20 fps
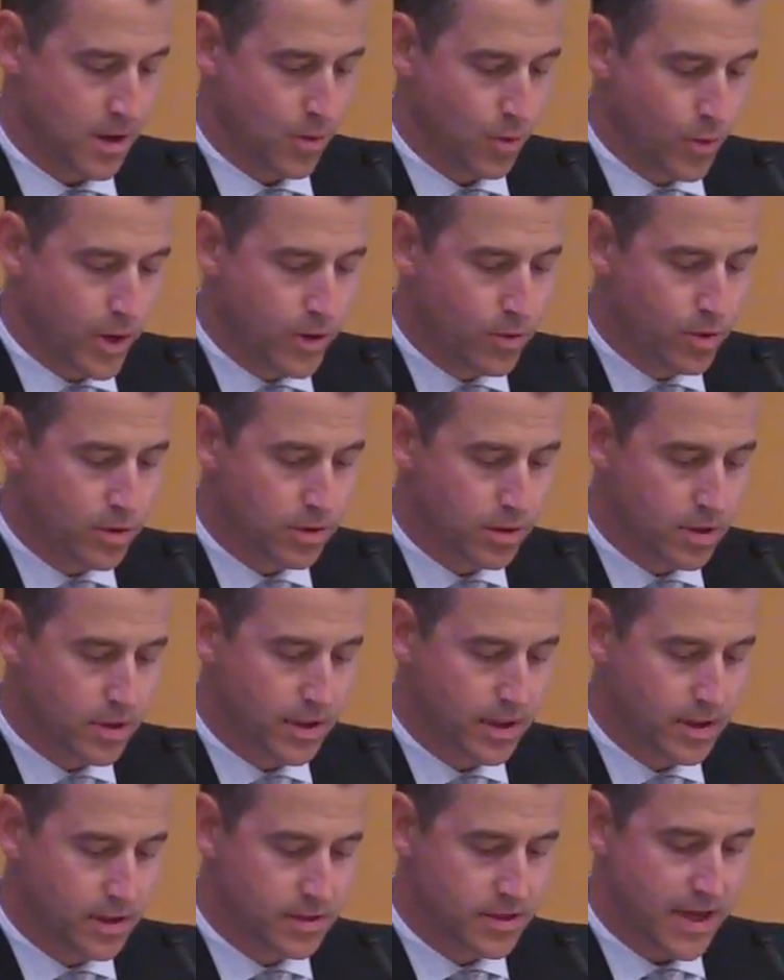We were
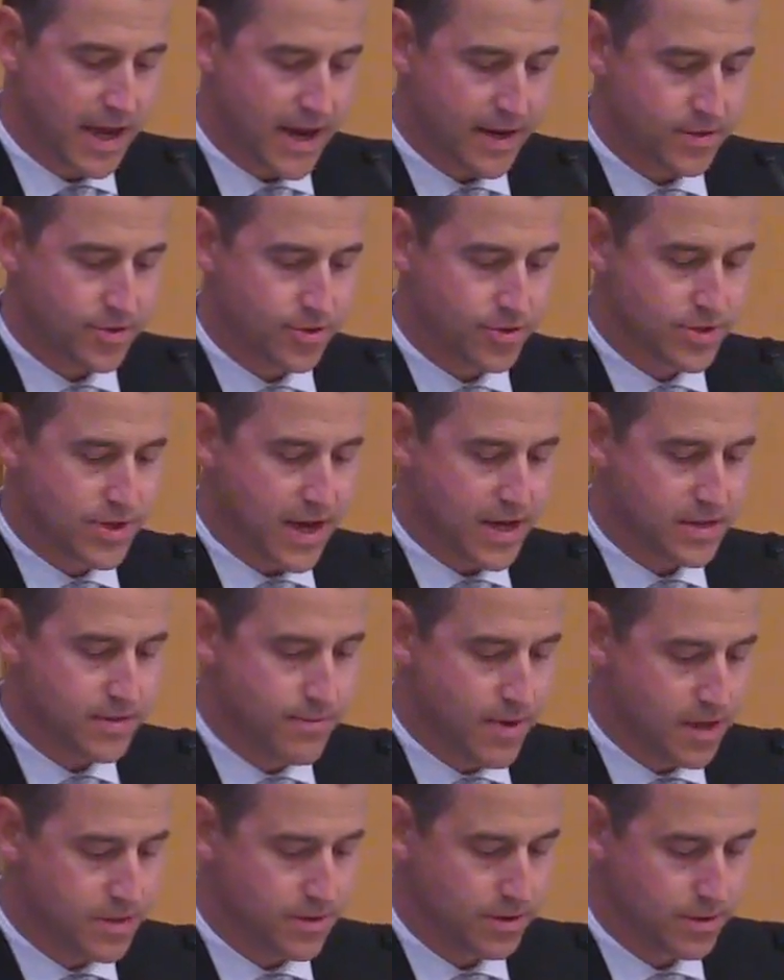looking to exercise
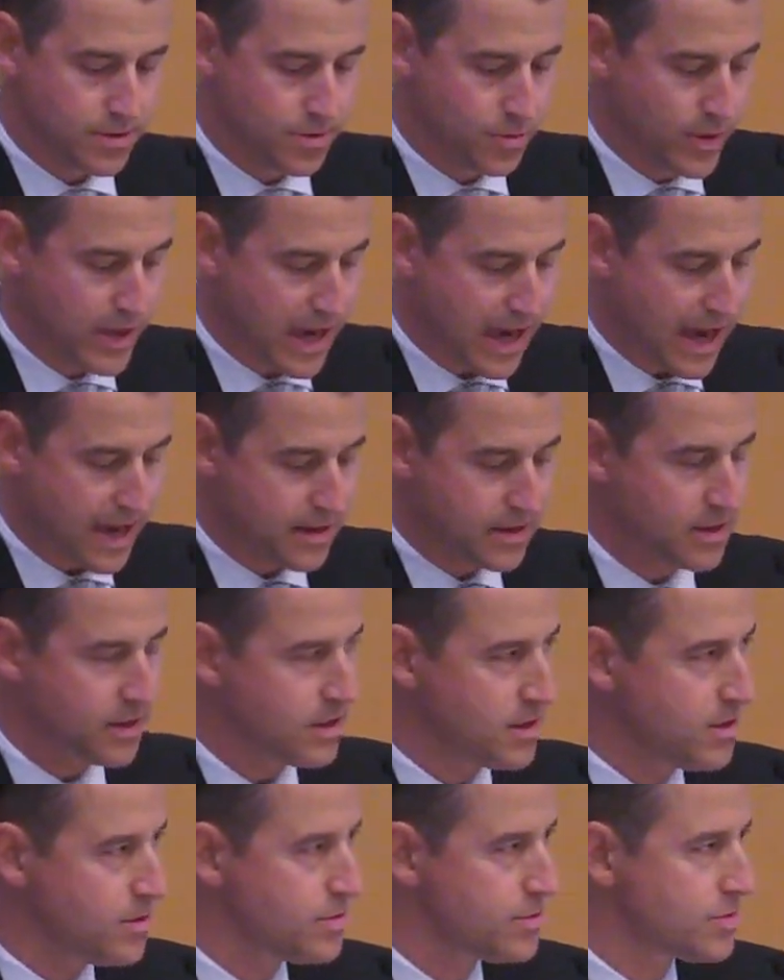muscles we hadn't
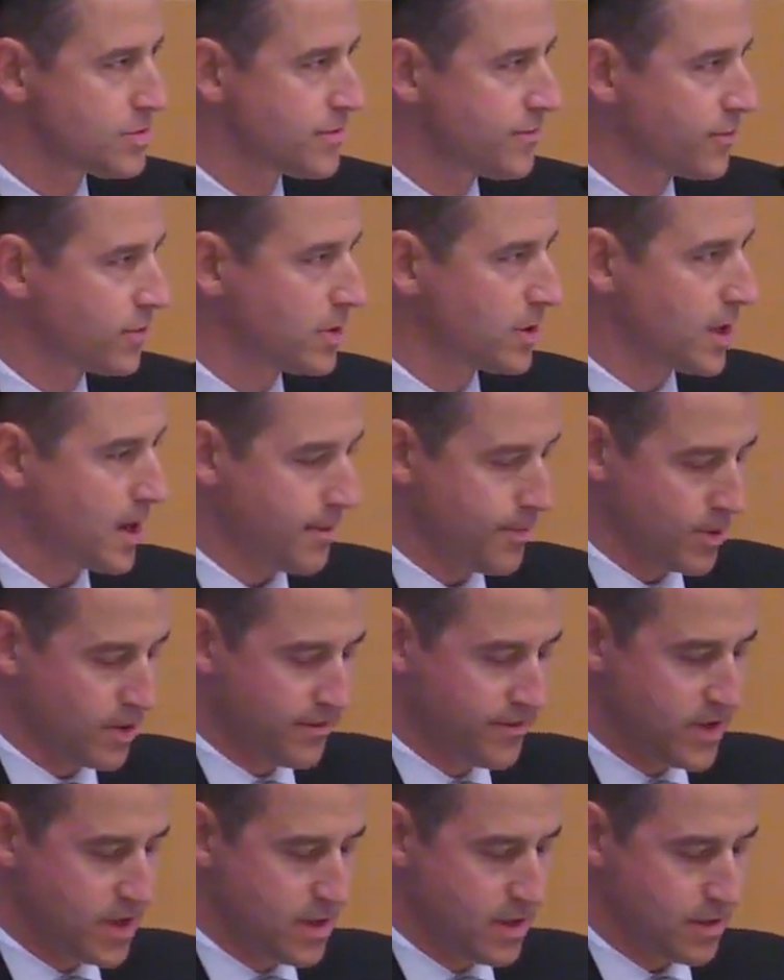used for a couple
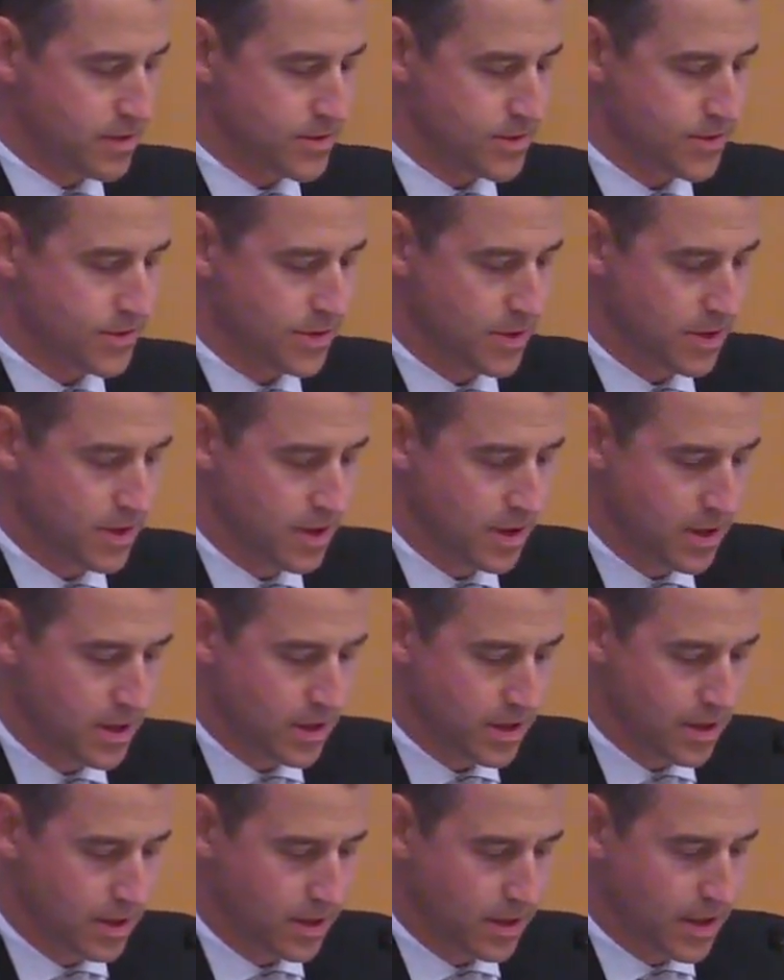of years,
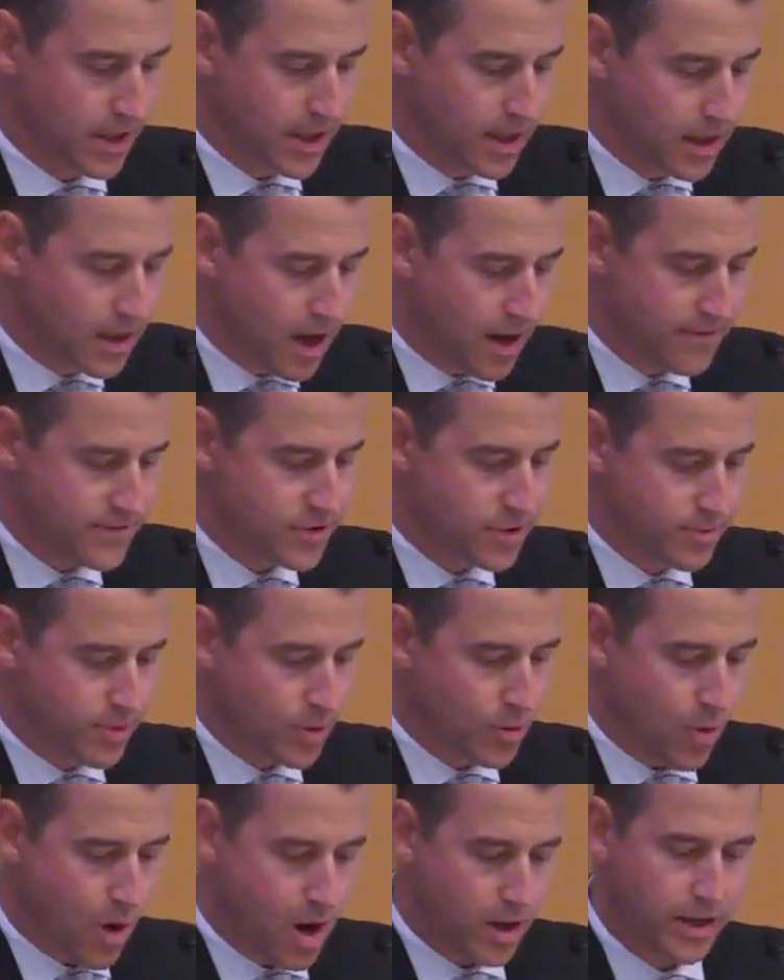getting
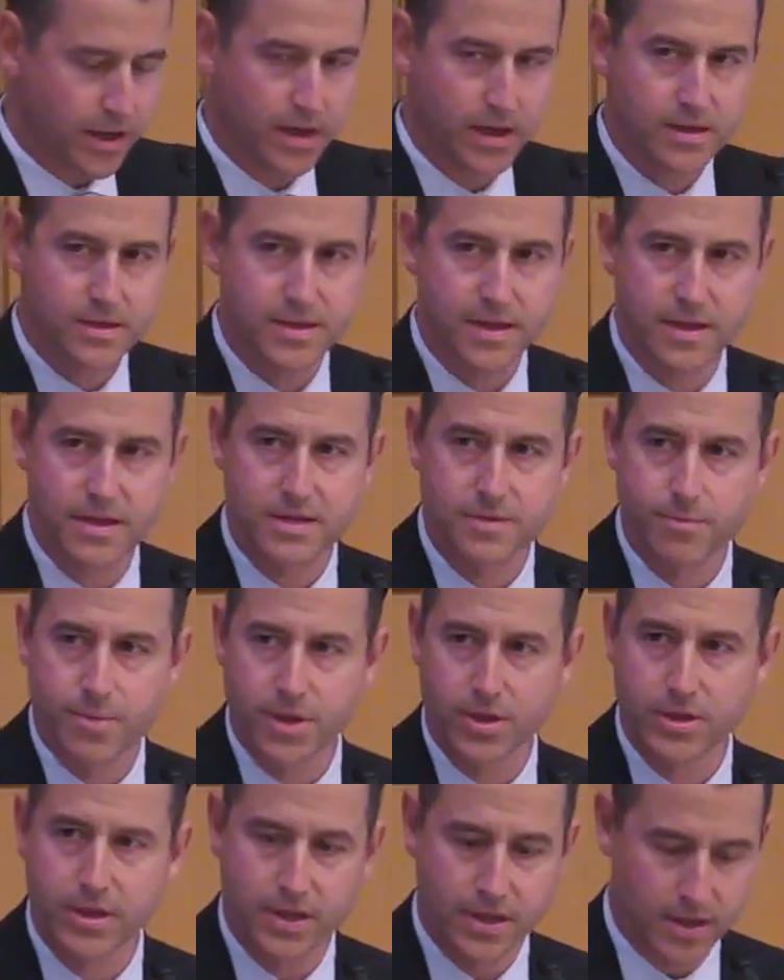comfortable walking into this
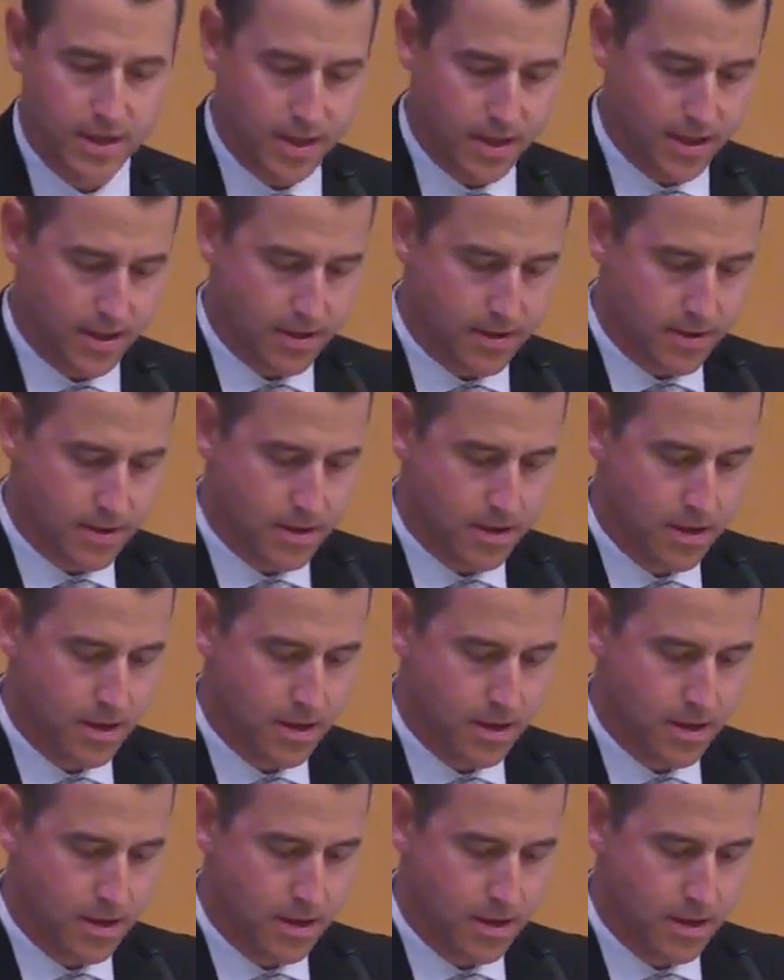building again,